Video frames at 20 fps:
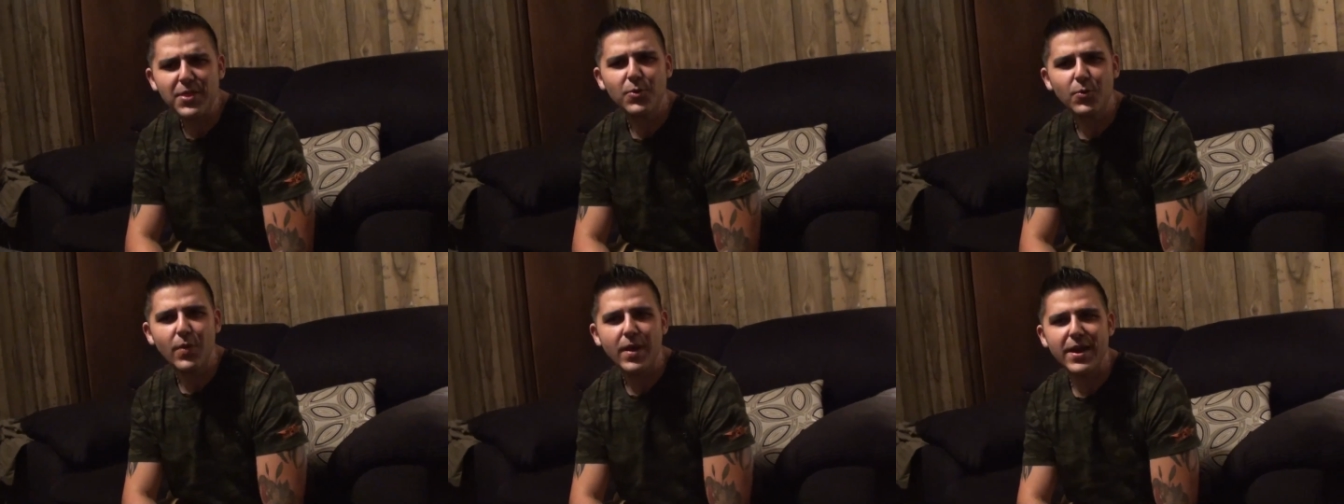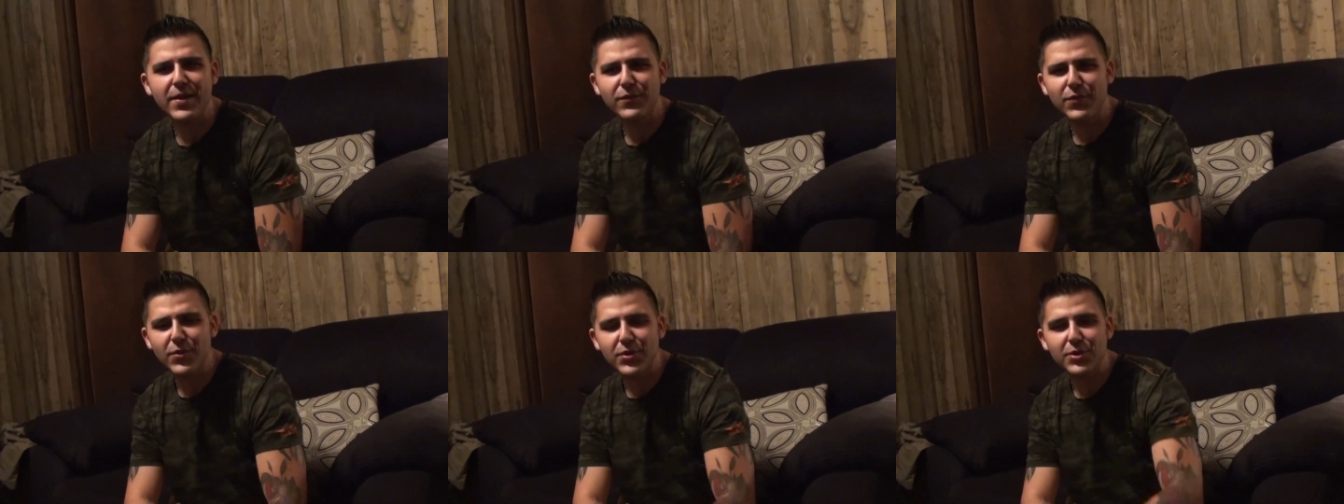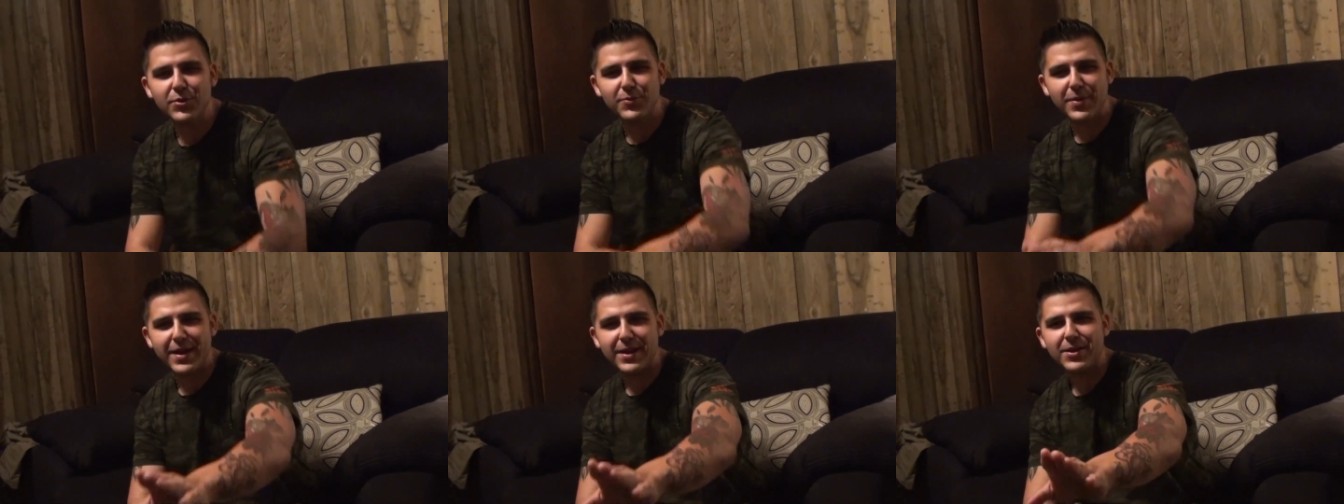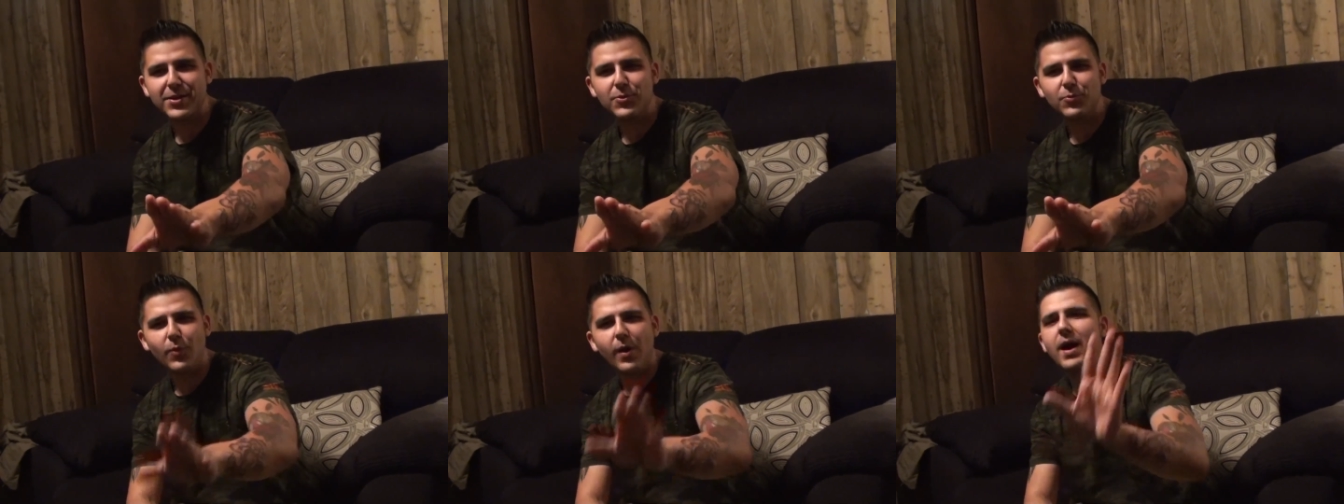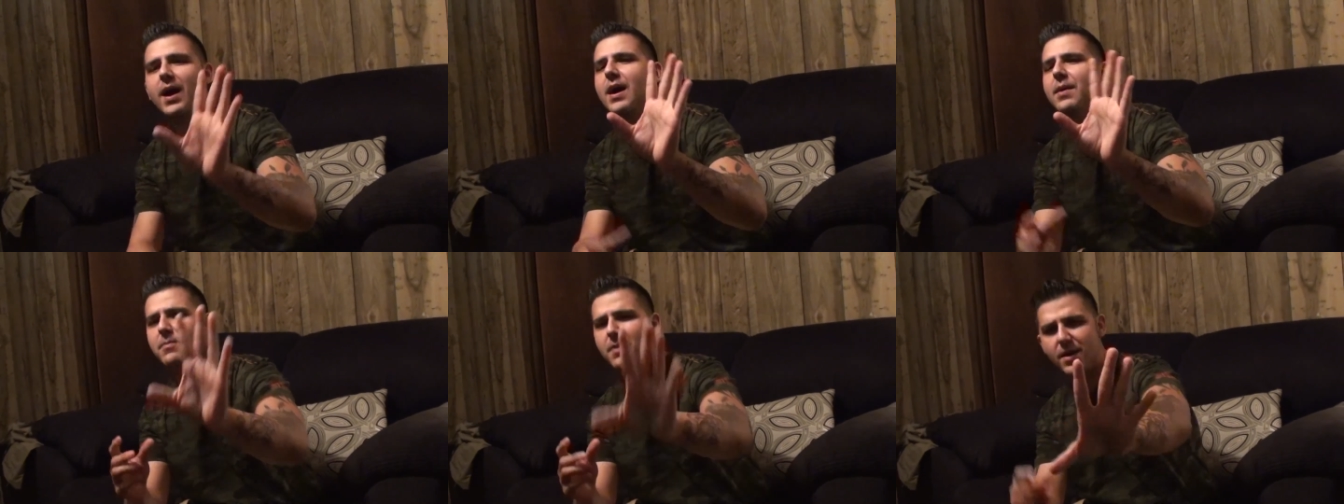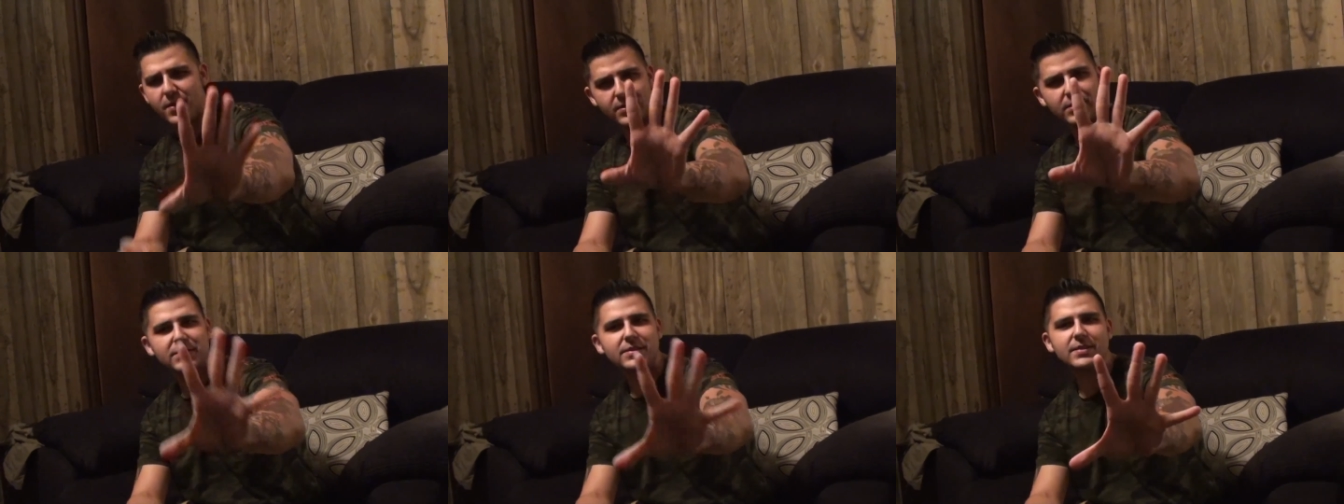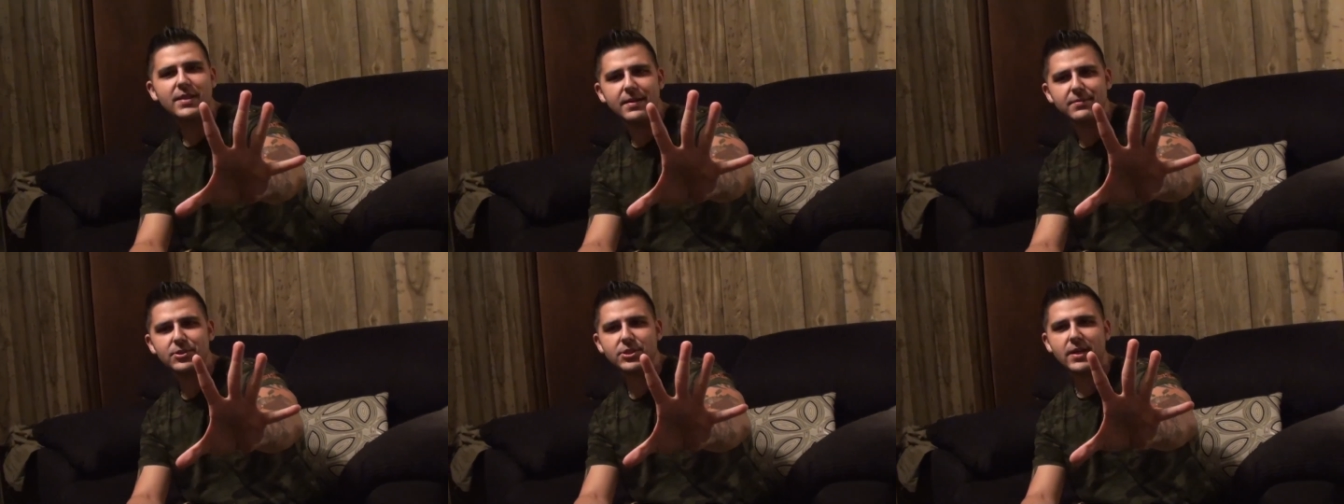the way, for the record, while I'm on the
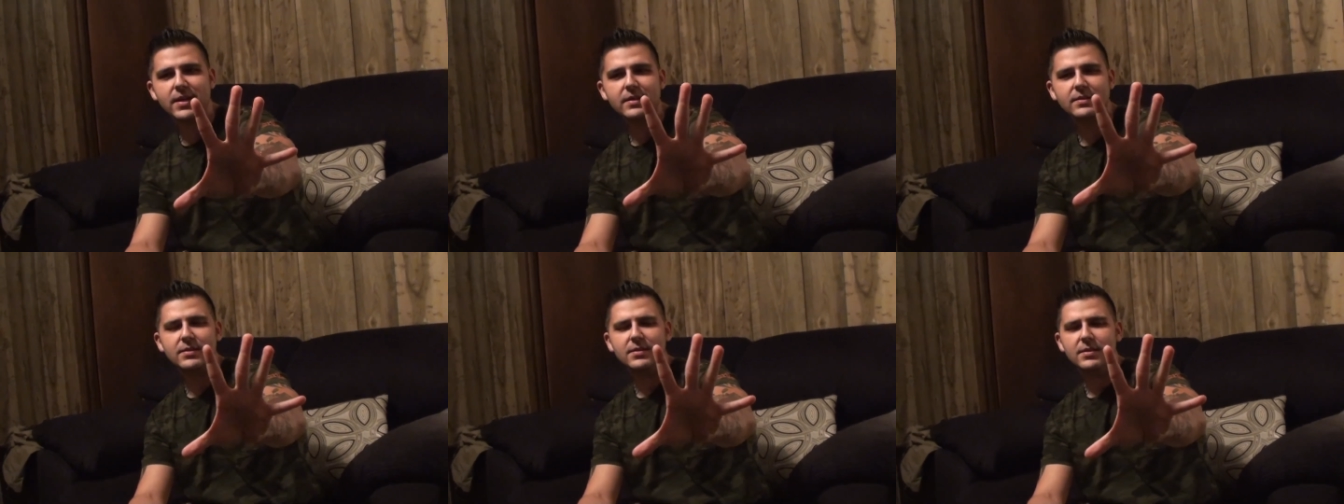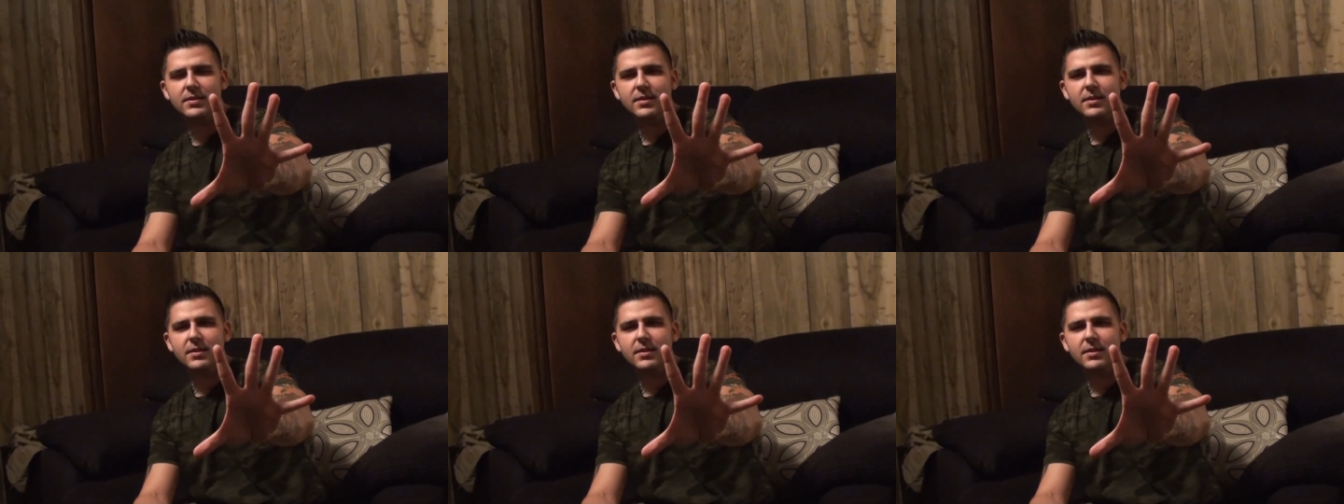subject,